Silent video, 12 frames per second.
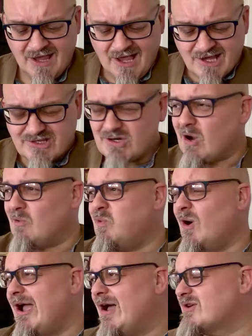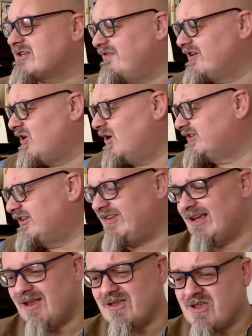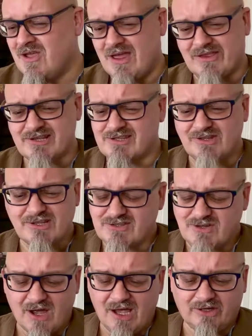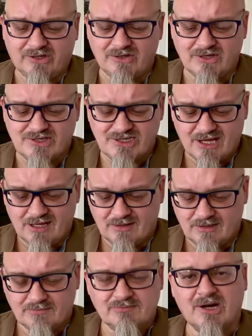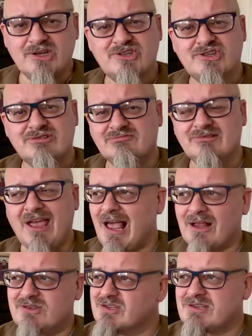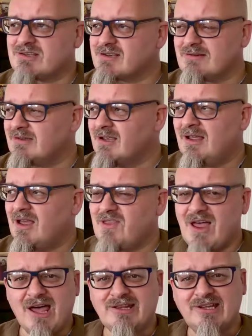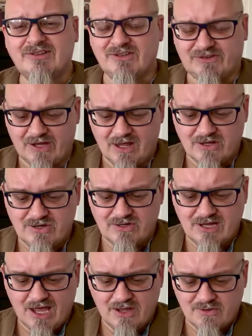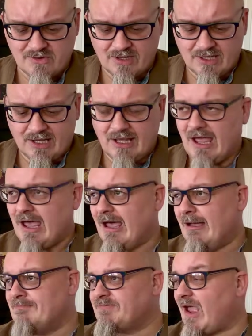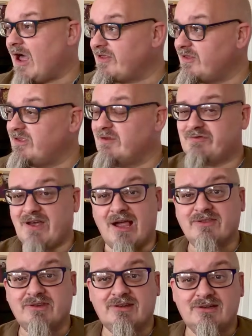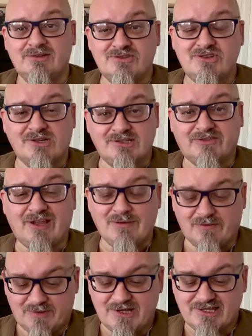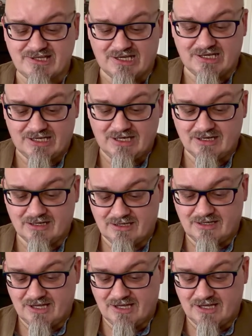So what else have I got to tell you? There's not a huge much else that I need to tell you now, other than the fact that during the time I've been sitting here,